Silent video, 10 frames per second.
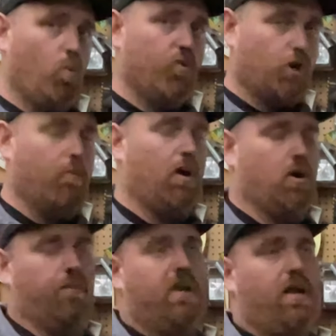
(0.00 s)

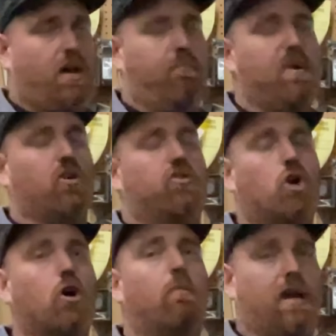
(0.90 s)
or a bigger
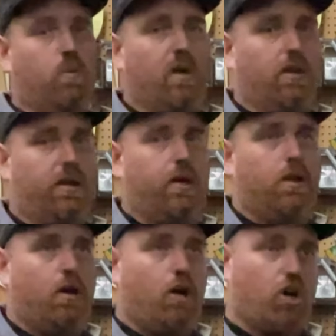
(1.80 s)
turbine wheel in it,
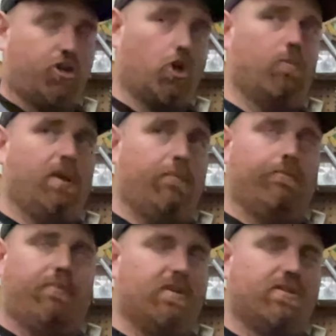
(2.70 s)
or turbine,
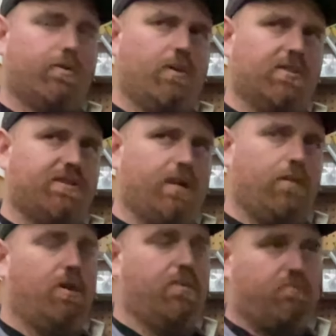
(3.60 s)
is how you want to say it,
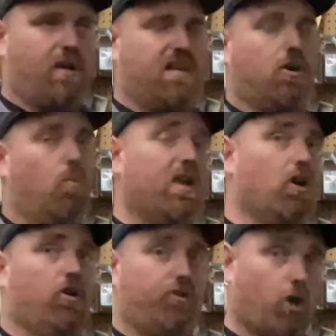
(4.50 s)
but we
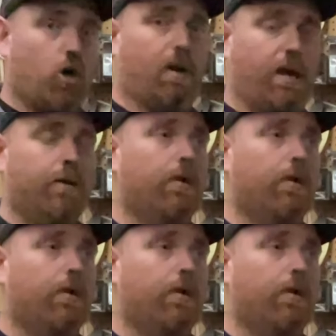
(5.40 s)
call it turbine